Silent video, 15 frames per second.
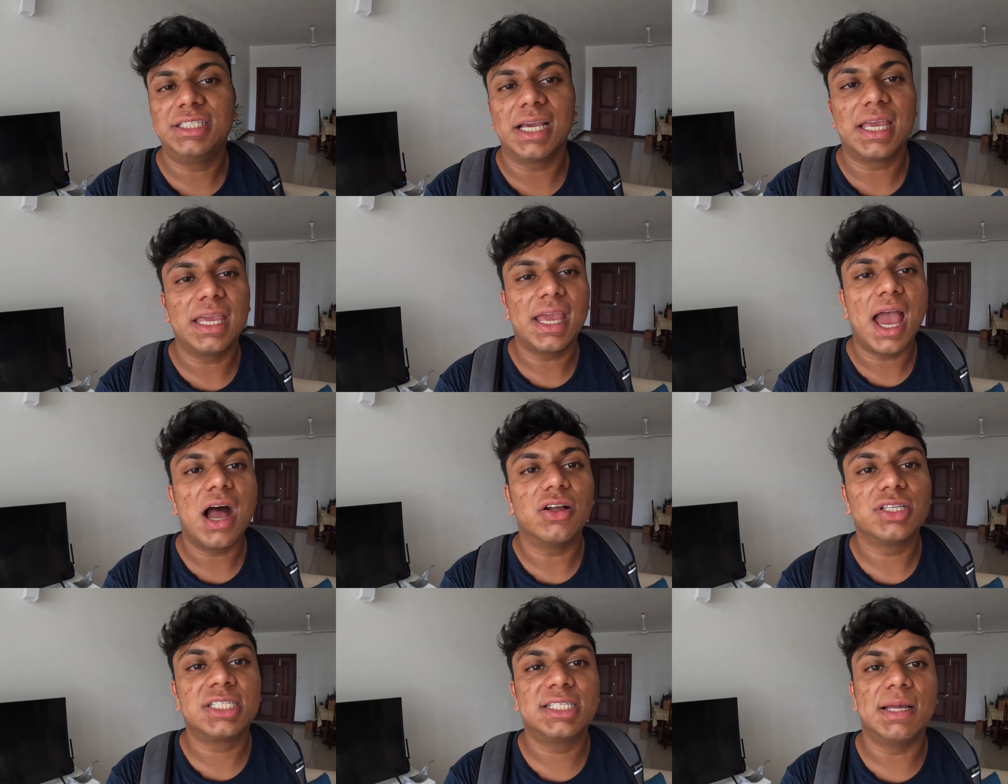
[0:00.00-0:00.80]
checking
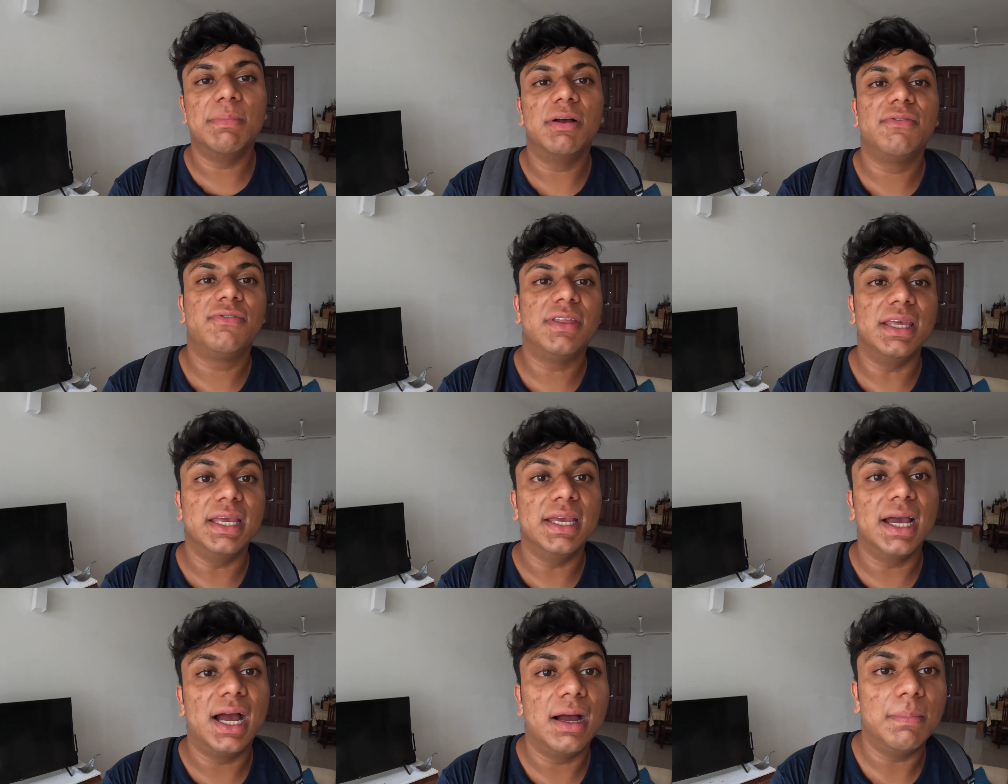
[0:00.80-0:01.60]
out some of
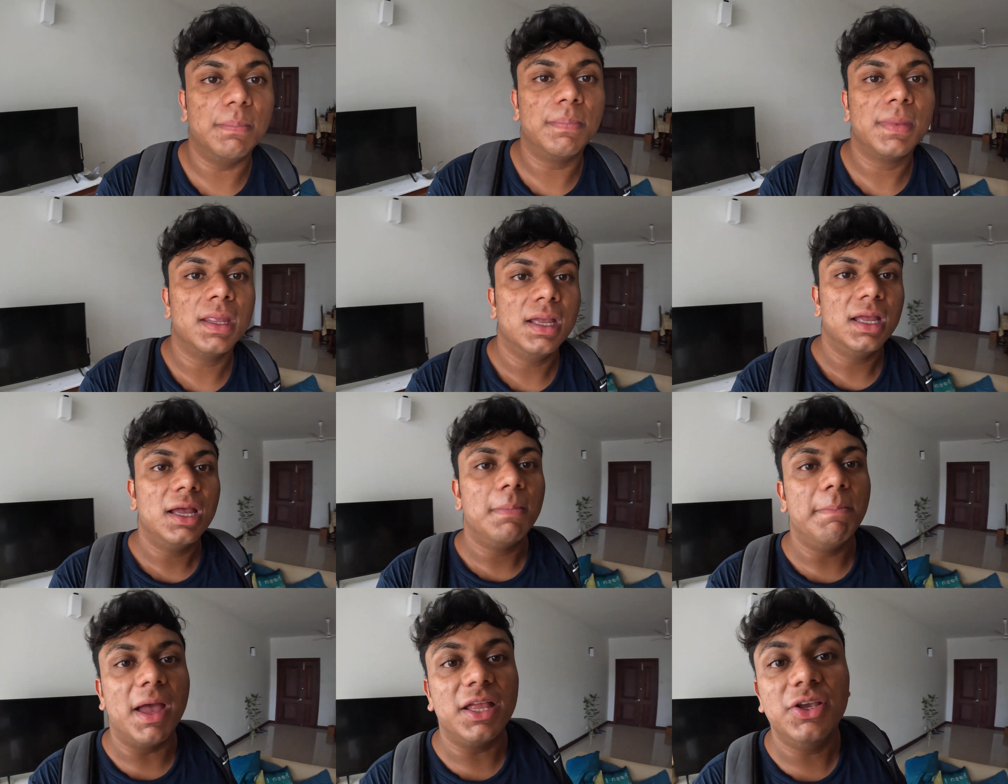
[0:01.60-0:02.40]
the
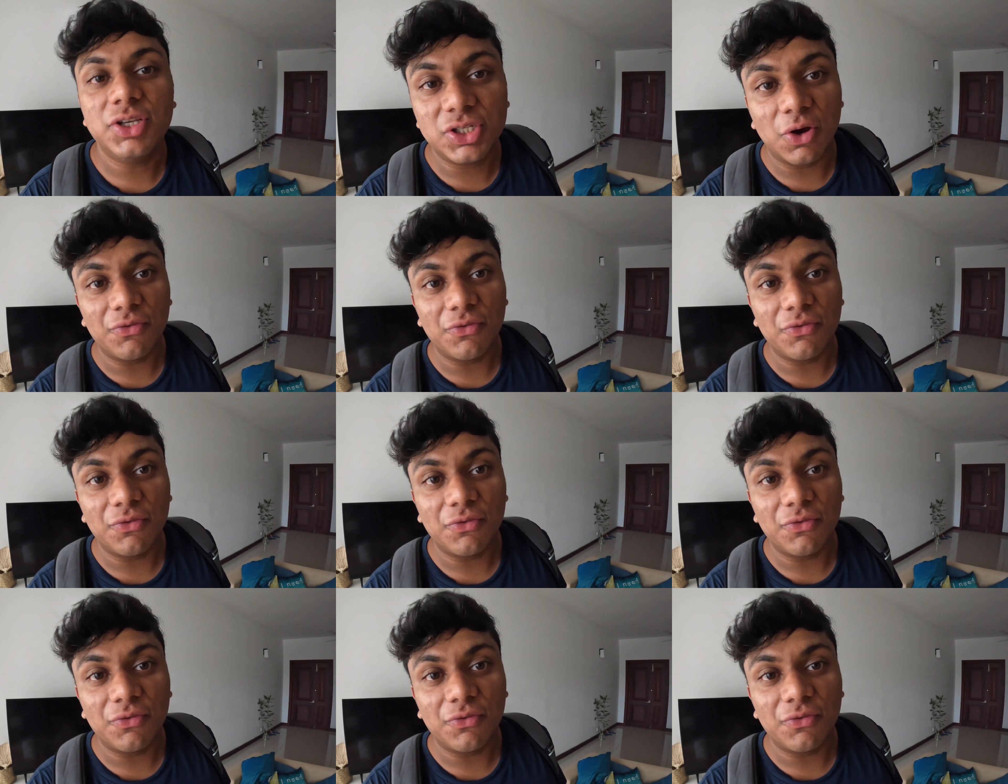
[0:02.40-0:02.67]
menus